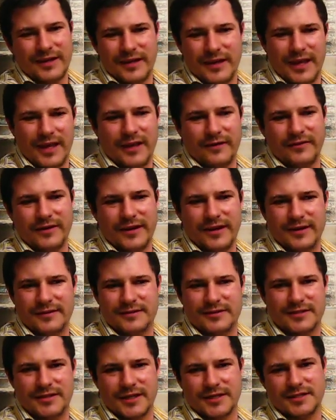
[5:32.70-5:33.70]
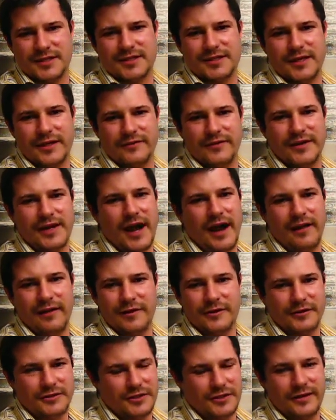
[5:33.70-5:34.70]
even at $6 to
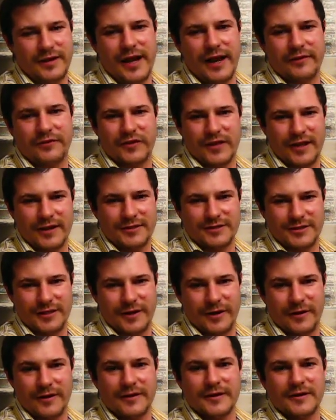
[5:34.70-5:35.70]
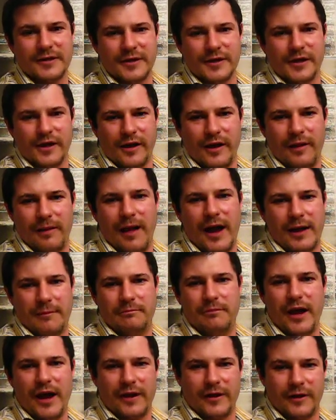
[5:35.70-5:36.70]
$7, you got things that are a lot
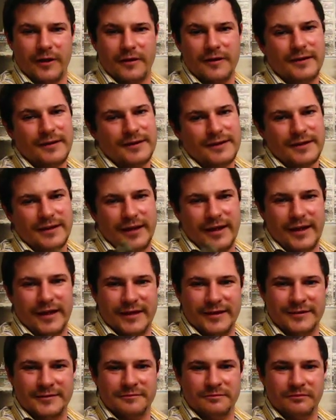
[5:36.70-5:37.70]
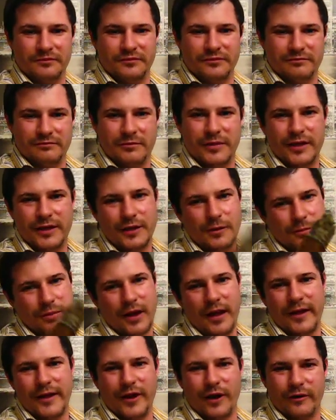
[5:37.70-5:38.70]
better, but you
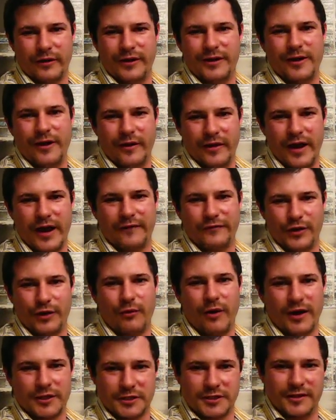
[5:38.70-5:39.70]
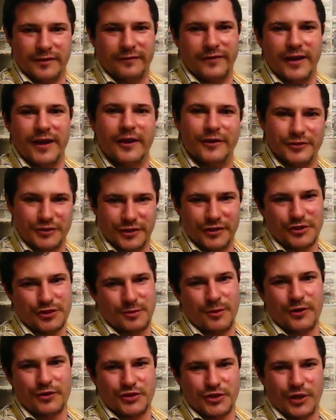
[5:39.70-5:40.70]
probably already know that if you're watching the videos and you
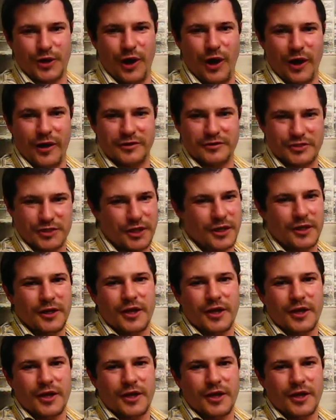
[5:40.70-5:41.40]
smoke cigars.